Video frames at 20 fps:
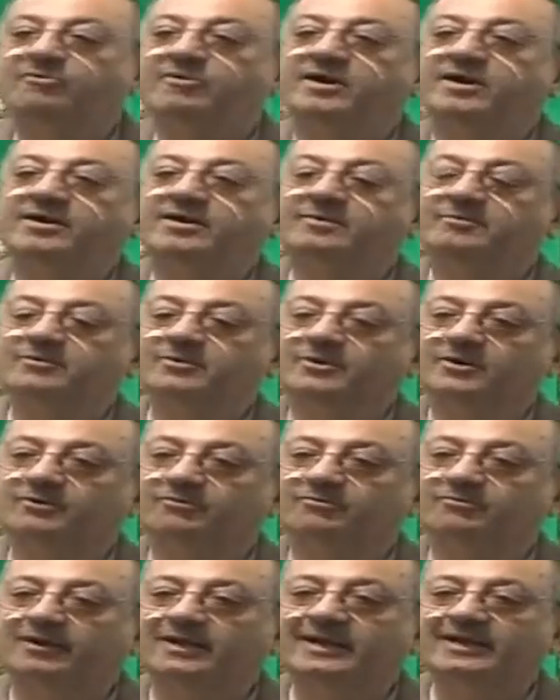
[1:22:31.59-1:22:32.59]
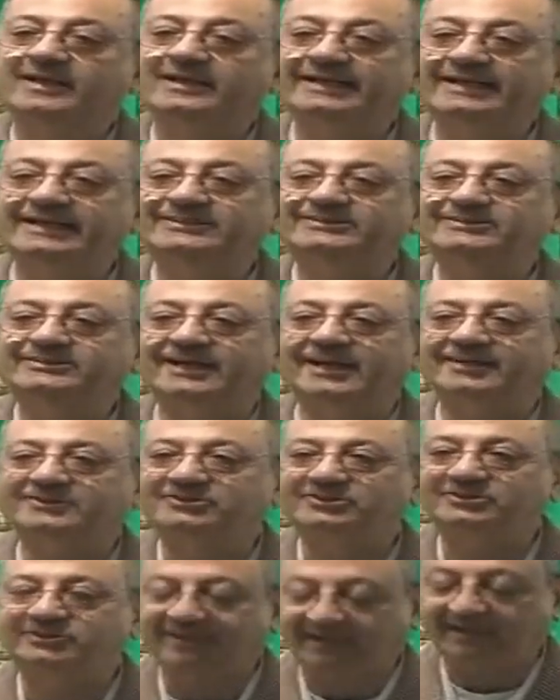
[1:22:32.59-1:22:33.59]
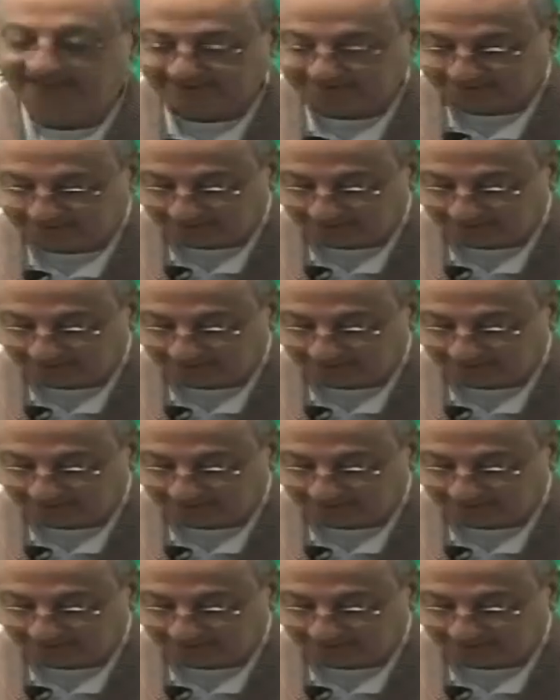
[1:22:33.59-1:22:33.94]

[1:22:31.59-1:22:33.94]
very beautiful and easy exercise,